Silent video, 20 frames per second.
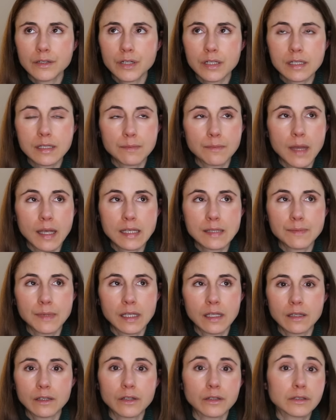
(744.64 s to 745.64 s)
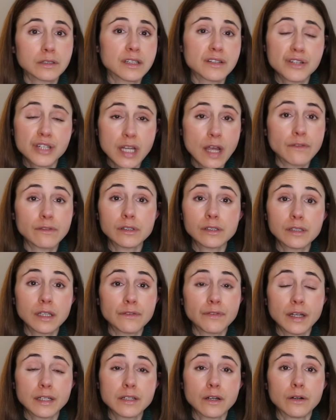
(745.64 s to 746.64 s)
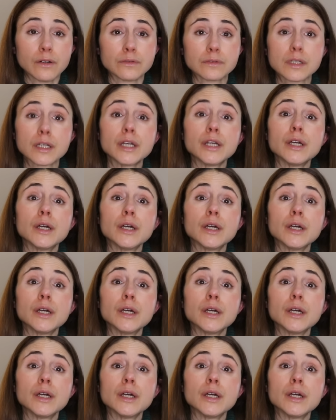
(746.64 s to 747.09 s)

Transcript: just makes me look disheveled if I don't